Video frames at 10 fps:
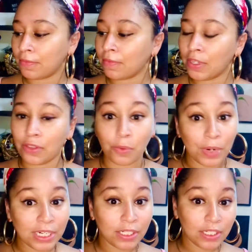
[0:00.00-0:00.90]
The
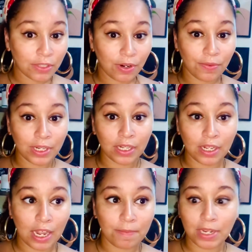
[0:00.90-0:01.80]
way she's growing,
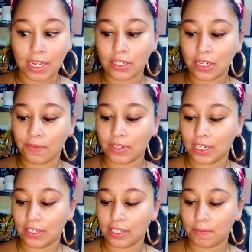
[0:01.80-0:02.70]
I might actually have to
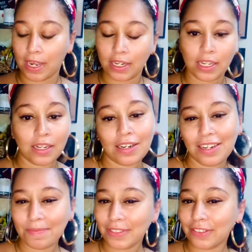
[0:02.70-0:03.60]
change this pot again. And
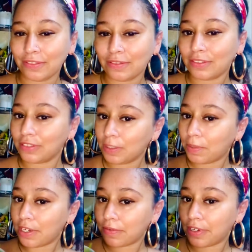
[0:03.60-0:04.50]
I'm like, these
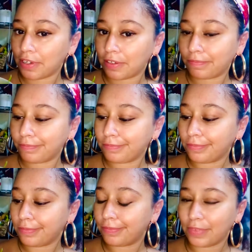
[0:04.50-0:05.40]
pots were like,
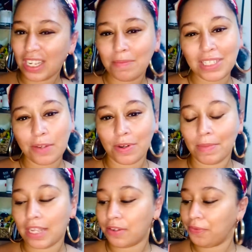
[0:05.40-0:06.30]
they weren't
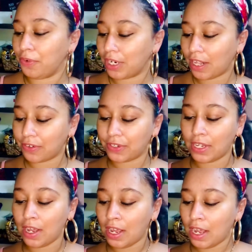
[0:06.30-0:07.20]
bad, they were $4.
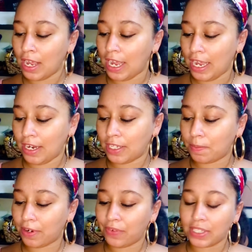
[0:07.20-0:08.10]
And it's
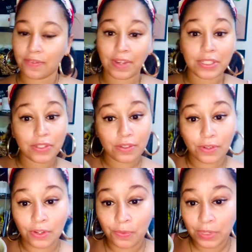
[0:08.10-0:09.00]
perfect to find
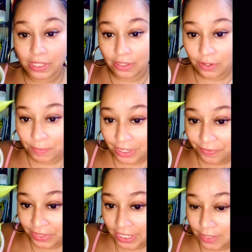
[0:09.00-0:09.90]
soil with a little bit of
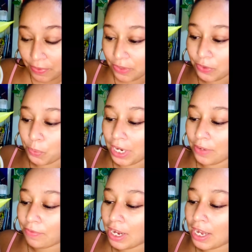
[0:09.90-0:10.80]
this, with those white
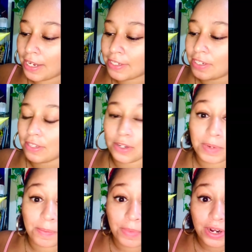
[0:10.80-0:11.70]
rocks, a little bit
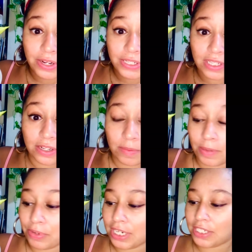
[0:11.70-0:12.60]
of moss, a little bit of
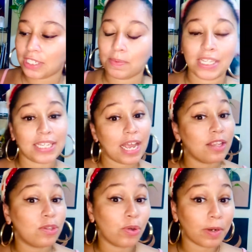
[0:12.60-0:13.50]
branches, because that
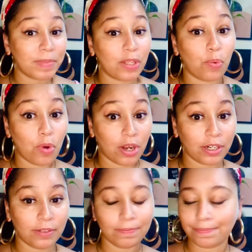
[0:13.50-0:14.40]
absorbs the water.
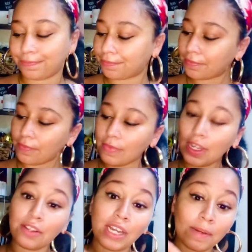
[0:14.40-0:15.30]

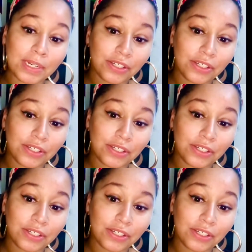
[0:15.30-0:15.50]
You gotta make sure to